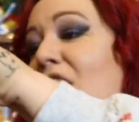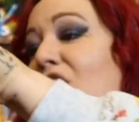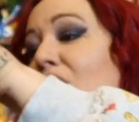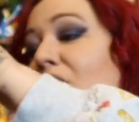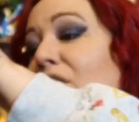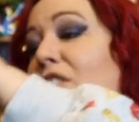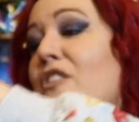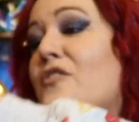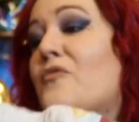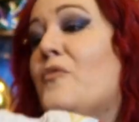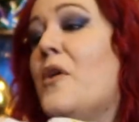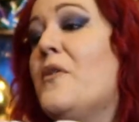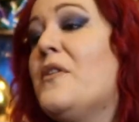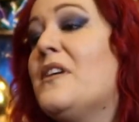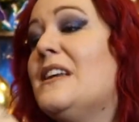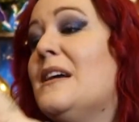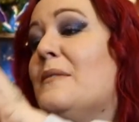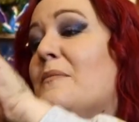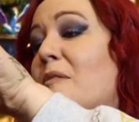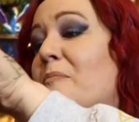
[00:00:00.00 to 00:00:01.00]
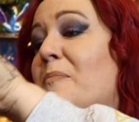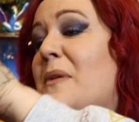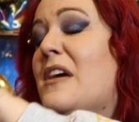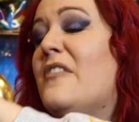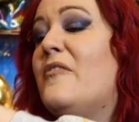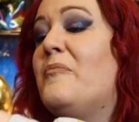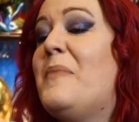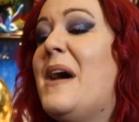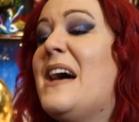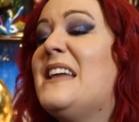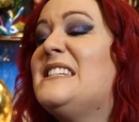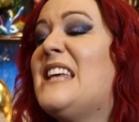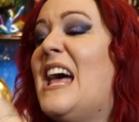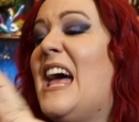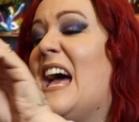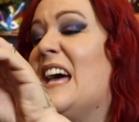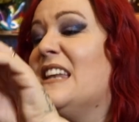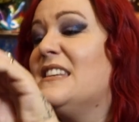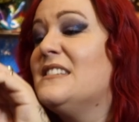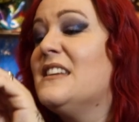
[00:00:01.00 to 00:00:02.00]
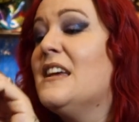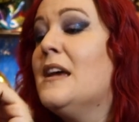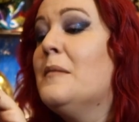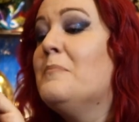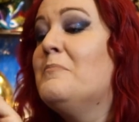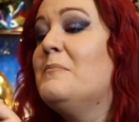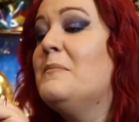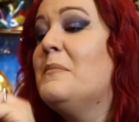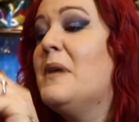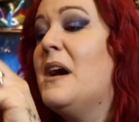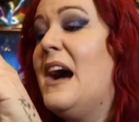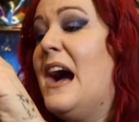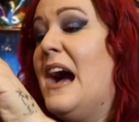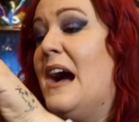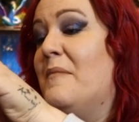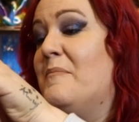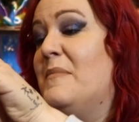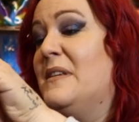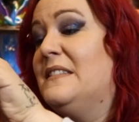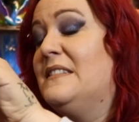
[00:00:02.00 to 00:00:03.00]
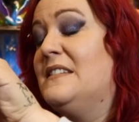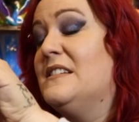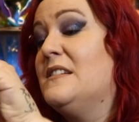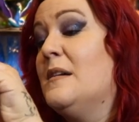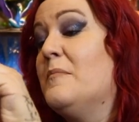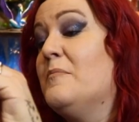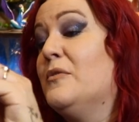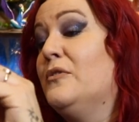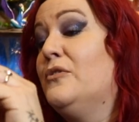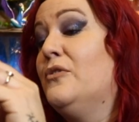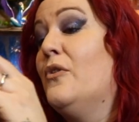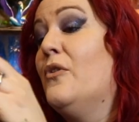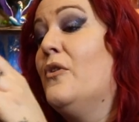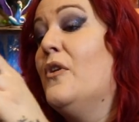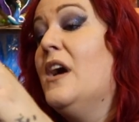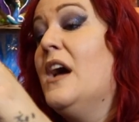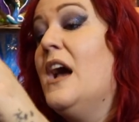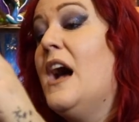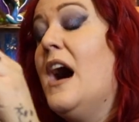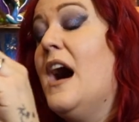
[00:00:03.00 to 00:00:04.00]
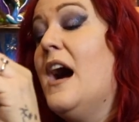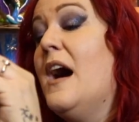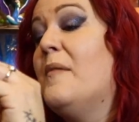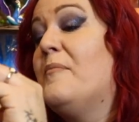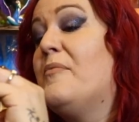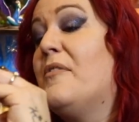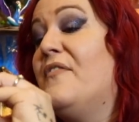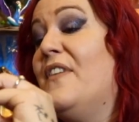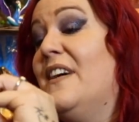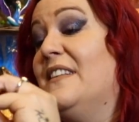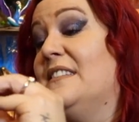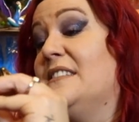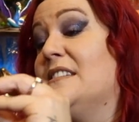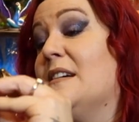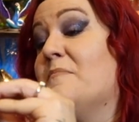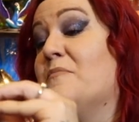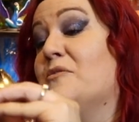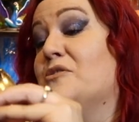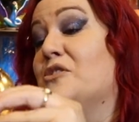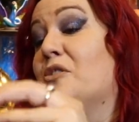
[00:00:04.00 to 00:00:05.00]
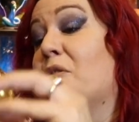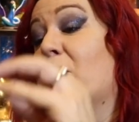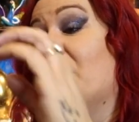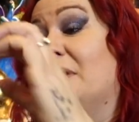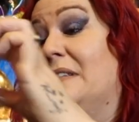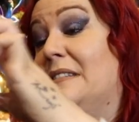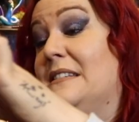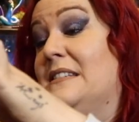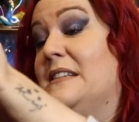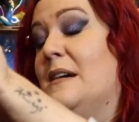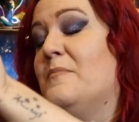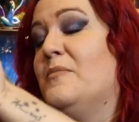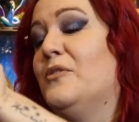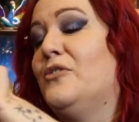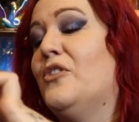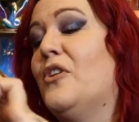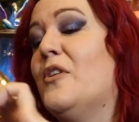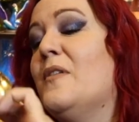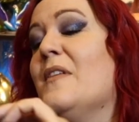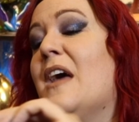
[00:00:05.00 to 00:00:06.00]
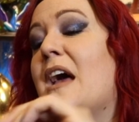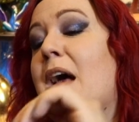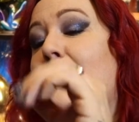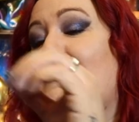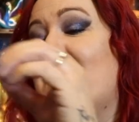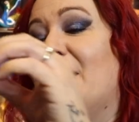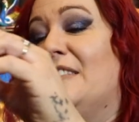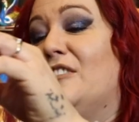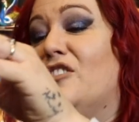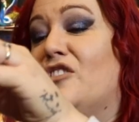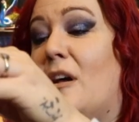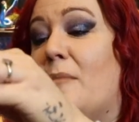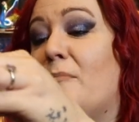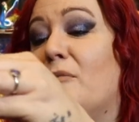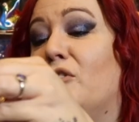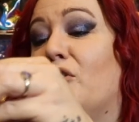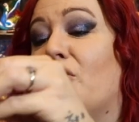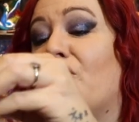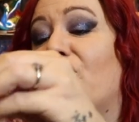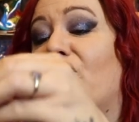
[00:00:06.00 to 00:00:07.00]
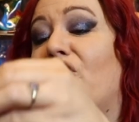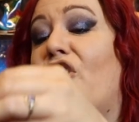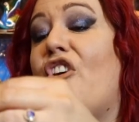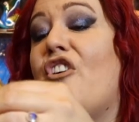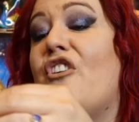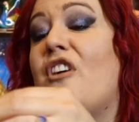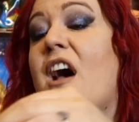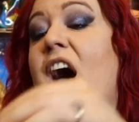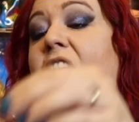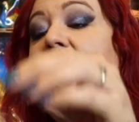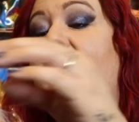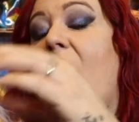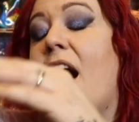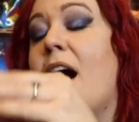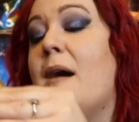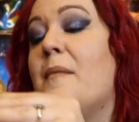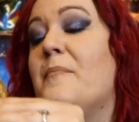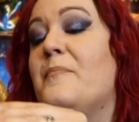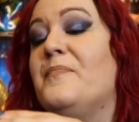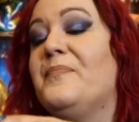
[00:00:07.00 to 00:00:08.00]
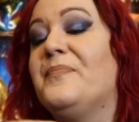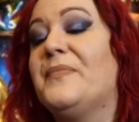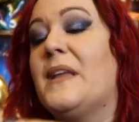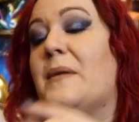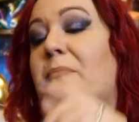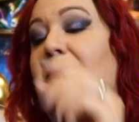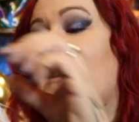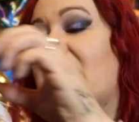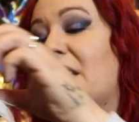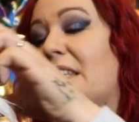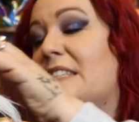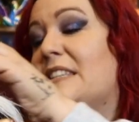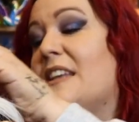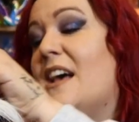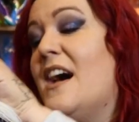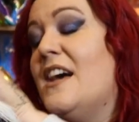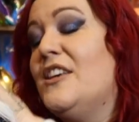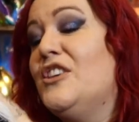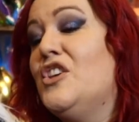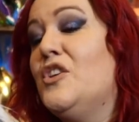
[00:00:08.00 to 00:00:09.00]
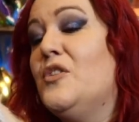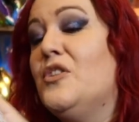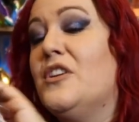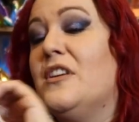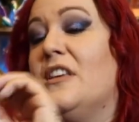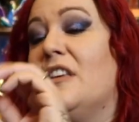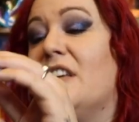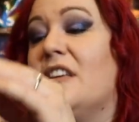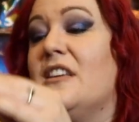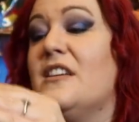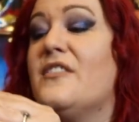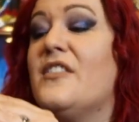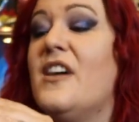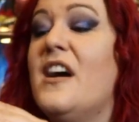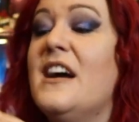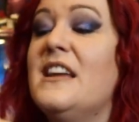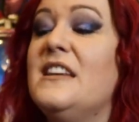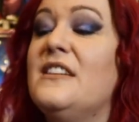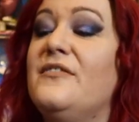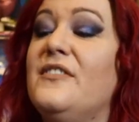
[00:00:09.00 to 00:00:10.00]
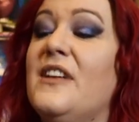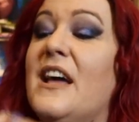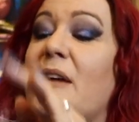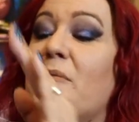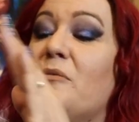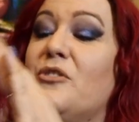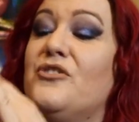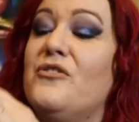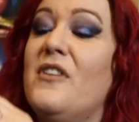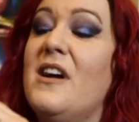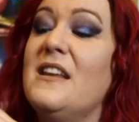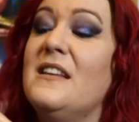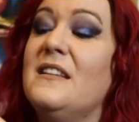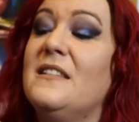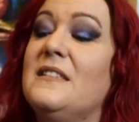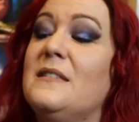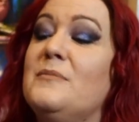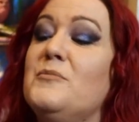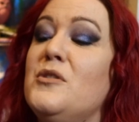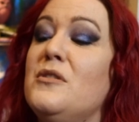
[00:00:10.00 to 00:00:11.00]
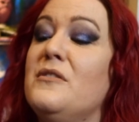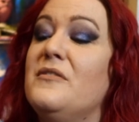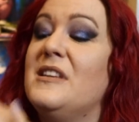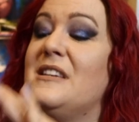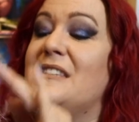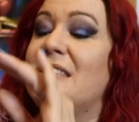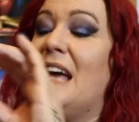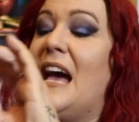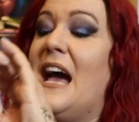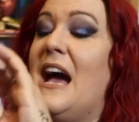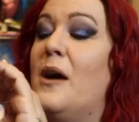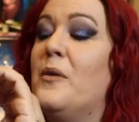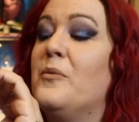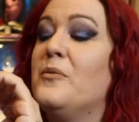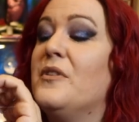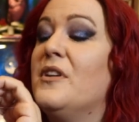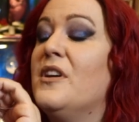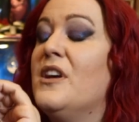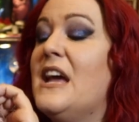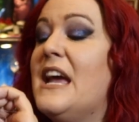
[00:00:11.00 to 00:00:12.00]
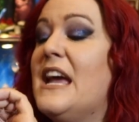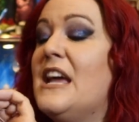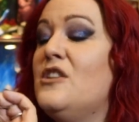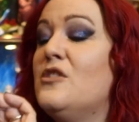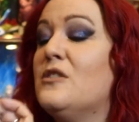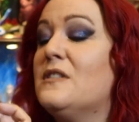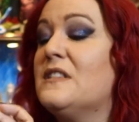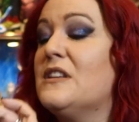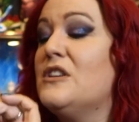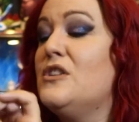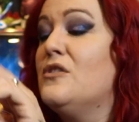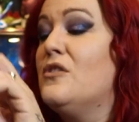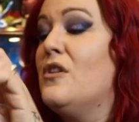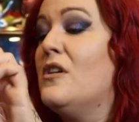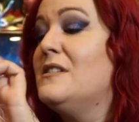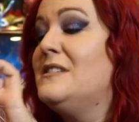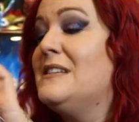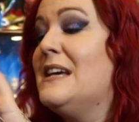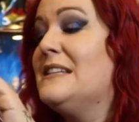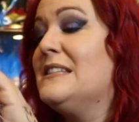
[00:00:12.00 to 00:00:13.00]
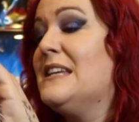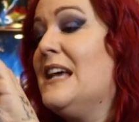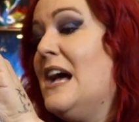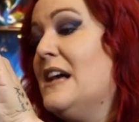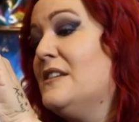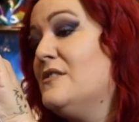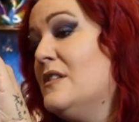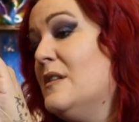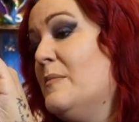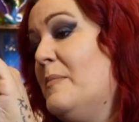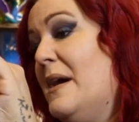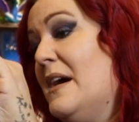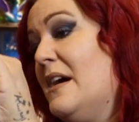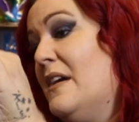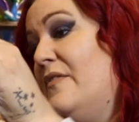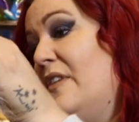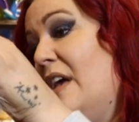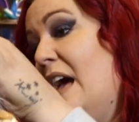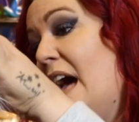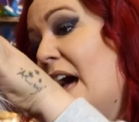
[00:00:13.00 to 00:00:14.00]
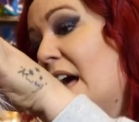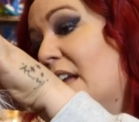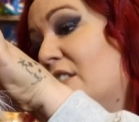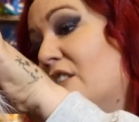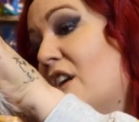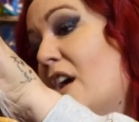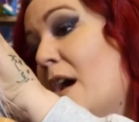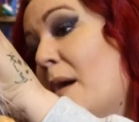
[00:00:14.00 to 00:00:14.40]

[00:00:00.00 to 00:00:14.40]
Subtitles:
you've woken up with a bit of bed head at Mr. Dumbledore, Professor Dumbledore, Mr. Dumbledore shirt. But you're kind of like, we're trying to smooth it down. It looks like you've got a dead cat on the back of your head.